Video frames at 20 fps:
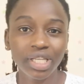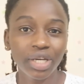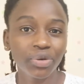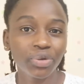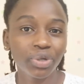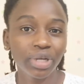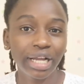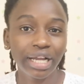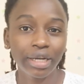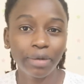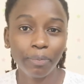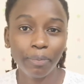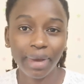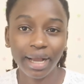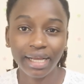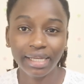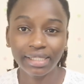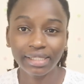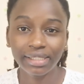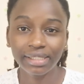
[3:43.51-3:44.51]
how you can
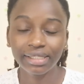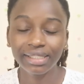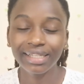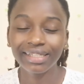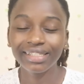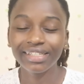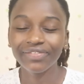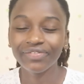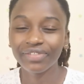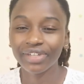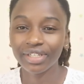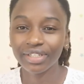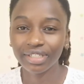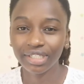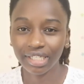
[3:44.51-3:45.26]
pass the different